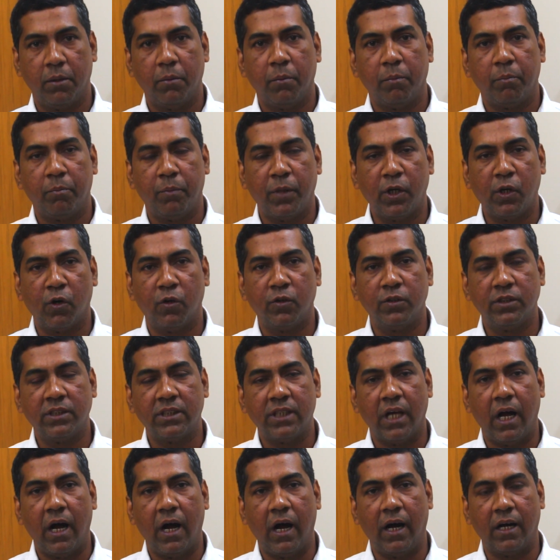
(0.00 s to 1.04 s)
Because
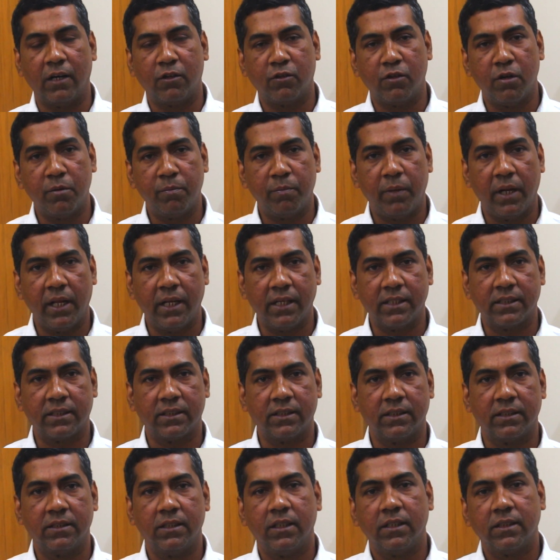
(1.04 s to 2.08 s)
a complex
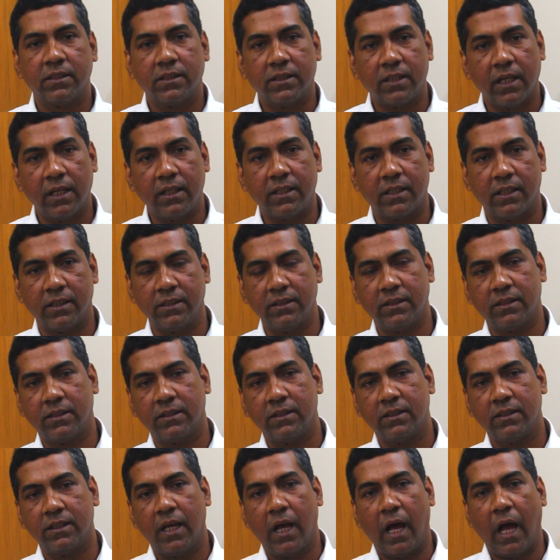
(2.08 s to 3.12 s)
sentence
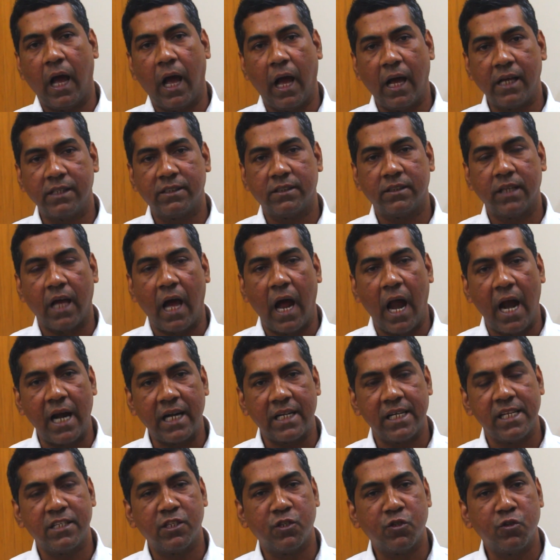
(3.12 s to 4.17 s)
has at
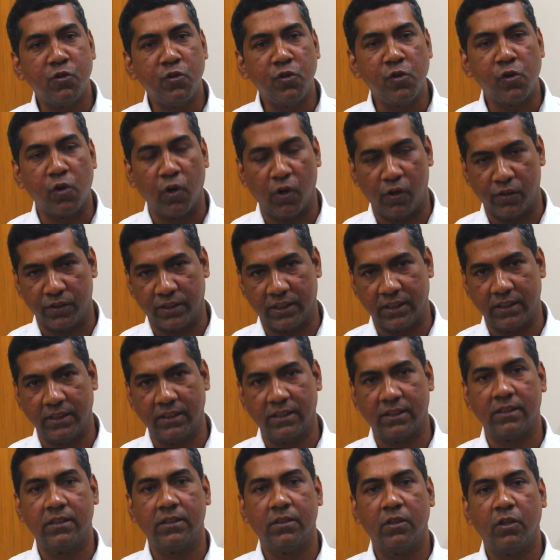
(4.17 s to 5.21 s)
least two clauses.
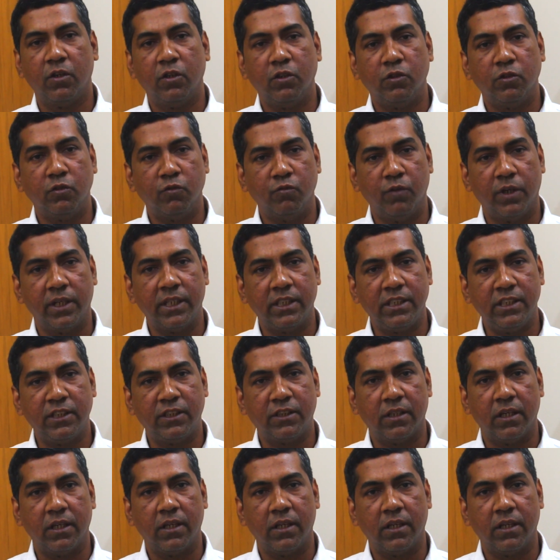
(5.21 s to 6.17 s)
One is